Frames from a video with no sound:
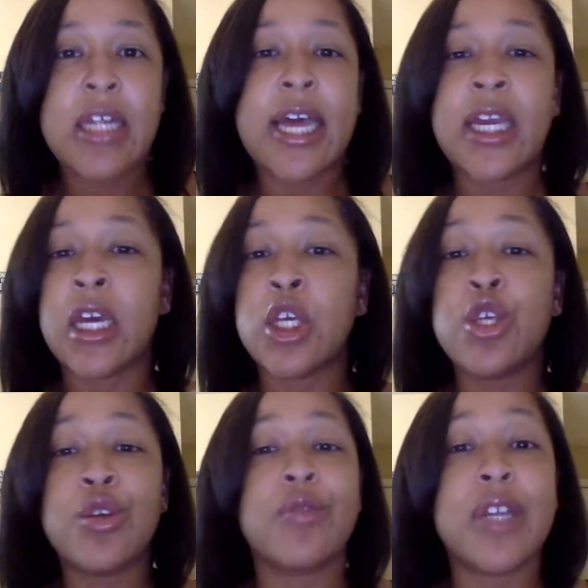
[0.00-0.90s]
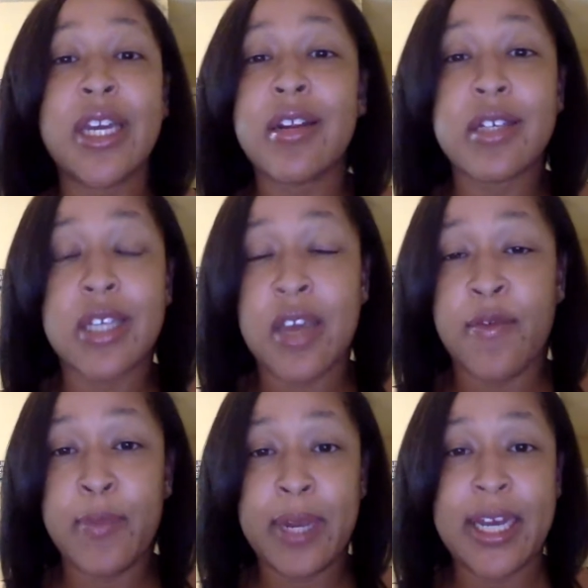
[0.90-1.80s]
Like, you need a
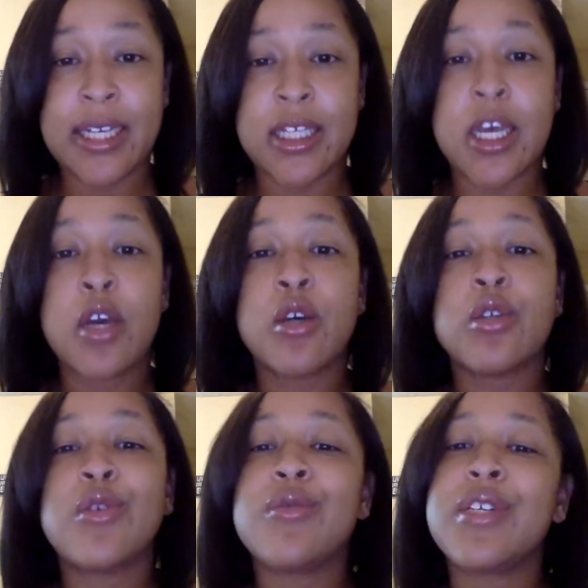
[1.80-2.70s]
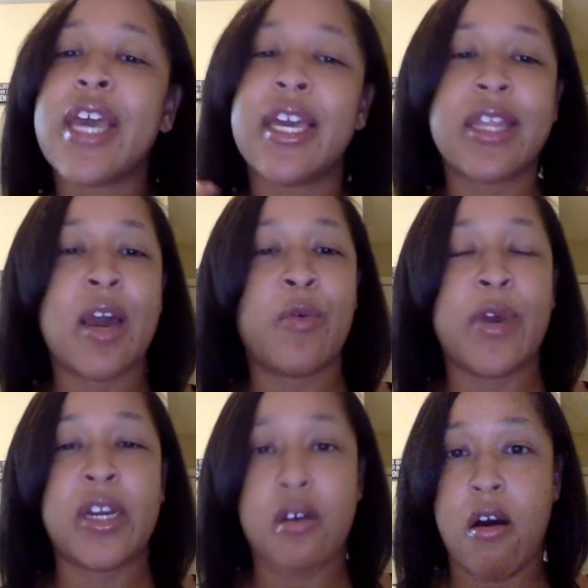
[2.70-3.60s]
safe place to take that
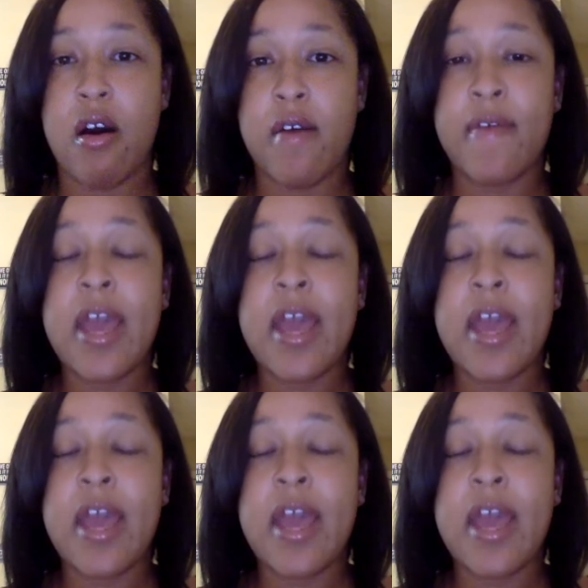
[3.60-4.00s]
weight off.